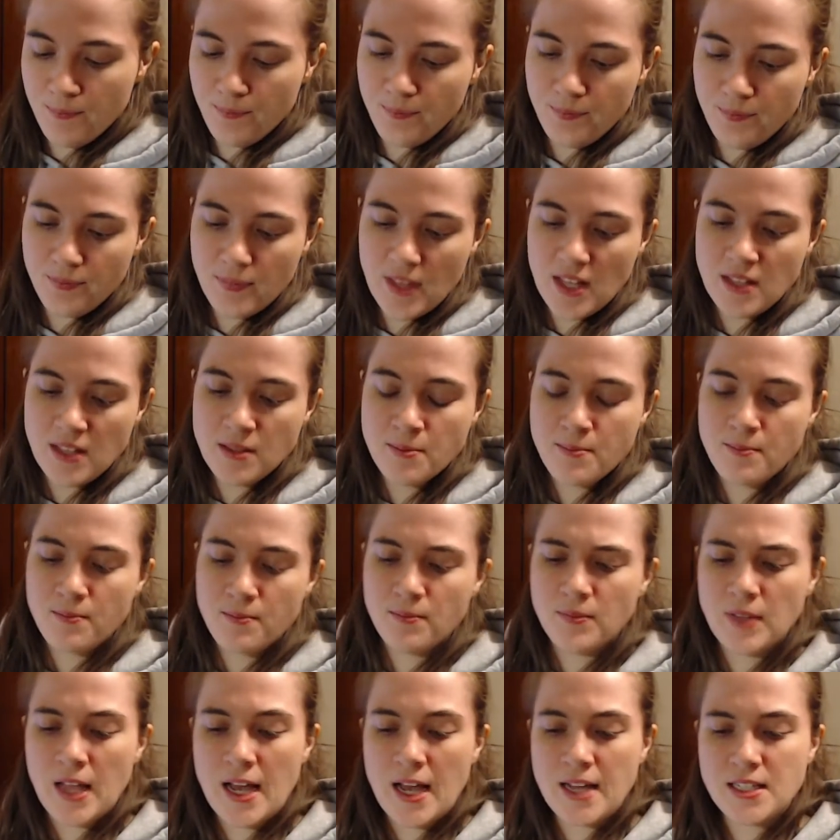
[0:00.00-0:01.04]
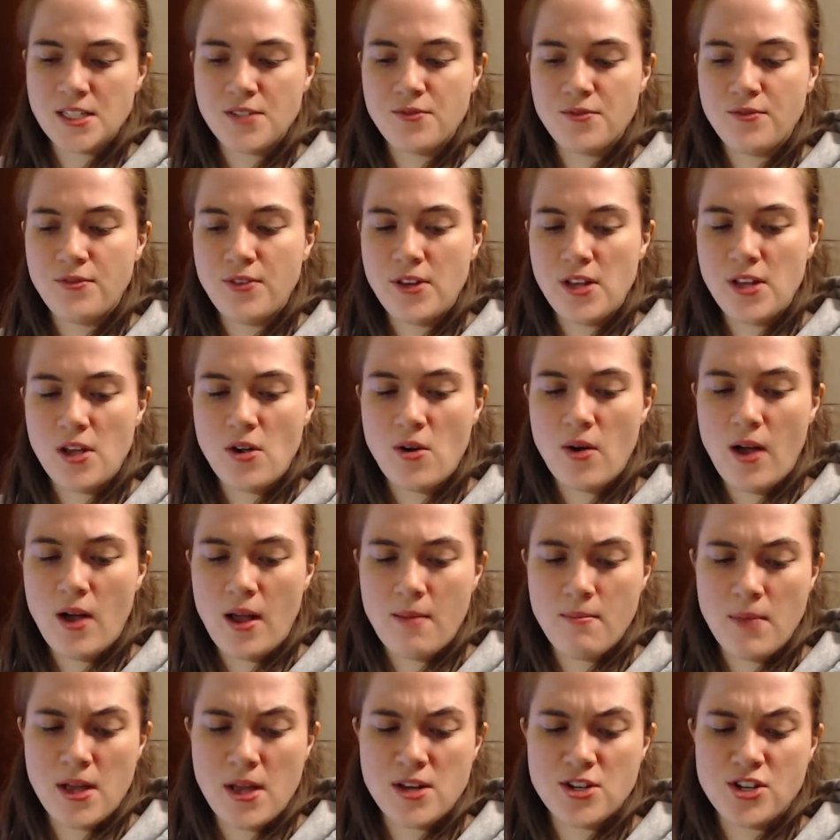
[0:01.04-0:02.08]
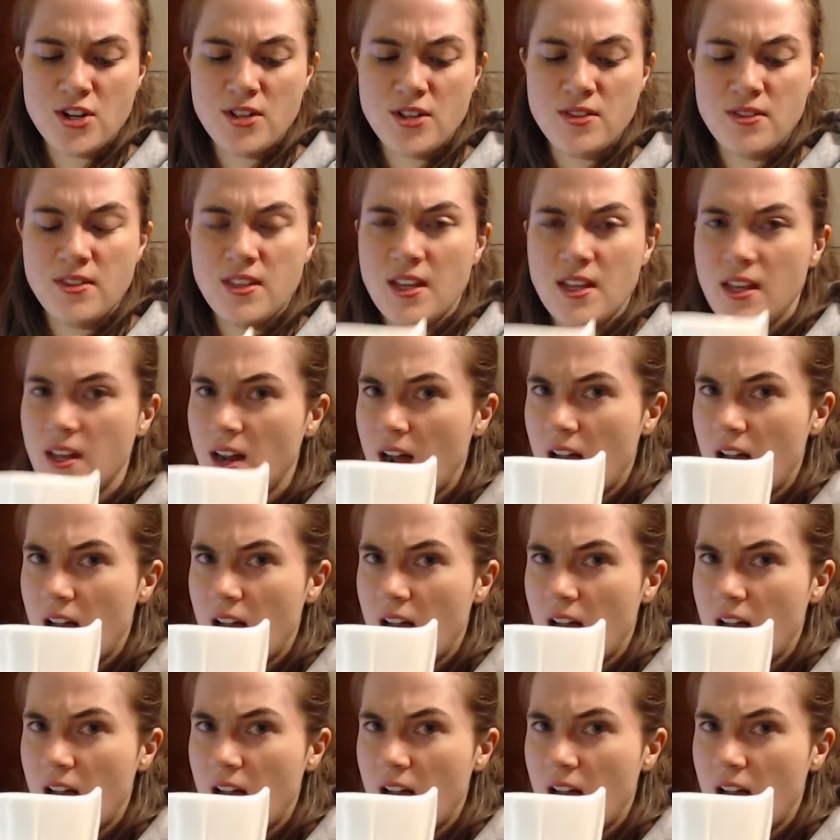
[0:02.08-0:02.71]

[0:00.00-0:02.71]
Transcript: In the last video I mentioned that I